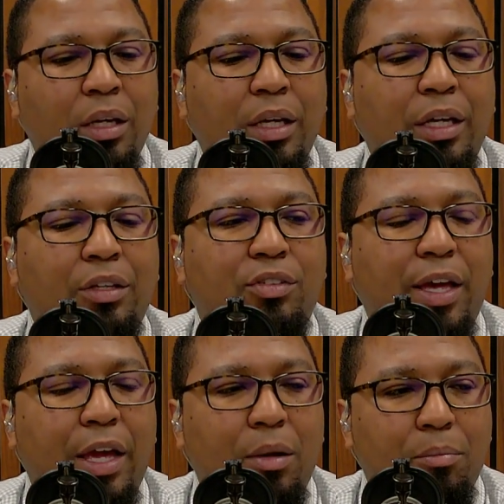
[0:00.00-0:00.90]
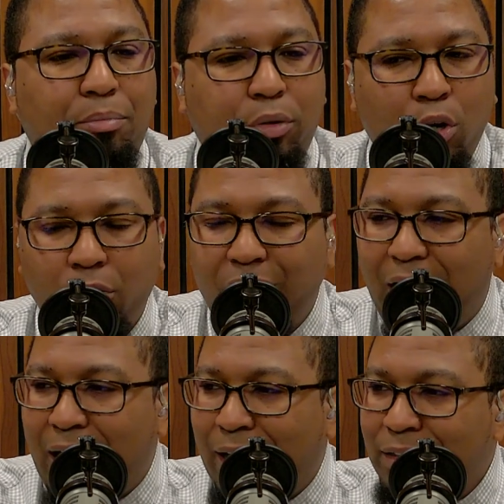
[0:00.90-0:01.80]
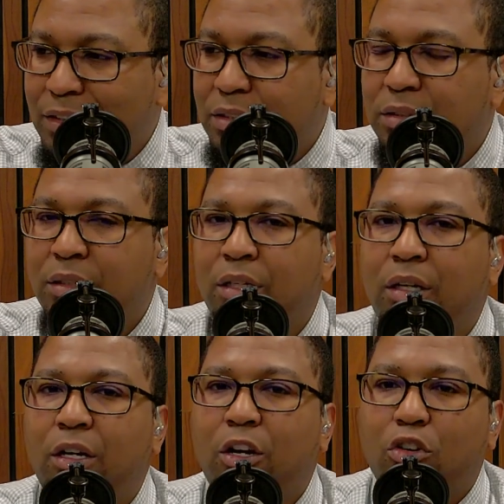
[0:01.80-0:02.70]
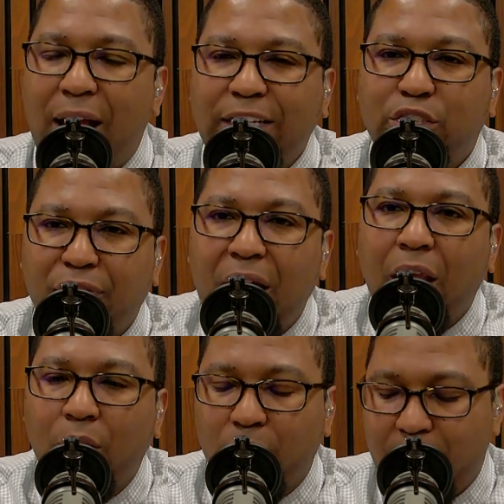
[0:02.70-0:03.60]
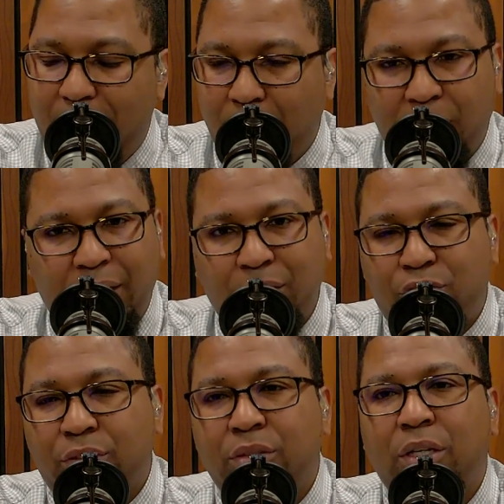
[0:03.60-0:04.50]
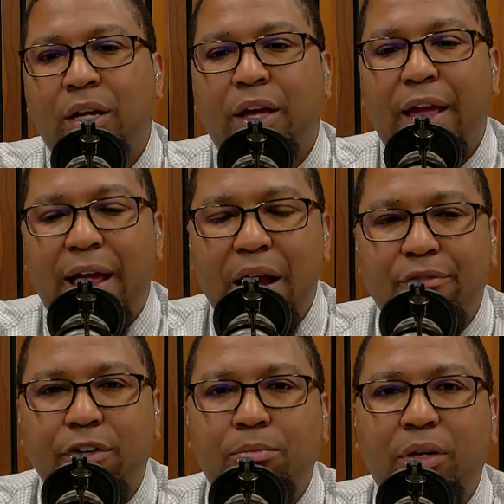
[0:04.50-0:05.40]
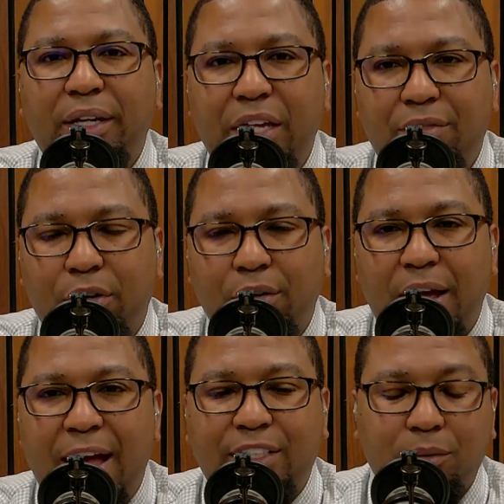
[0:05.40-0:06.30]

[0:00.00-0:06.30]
is a pluralized Christ follower obligation. Every believer has the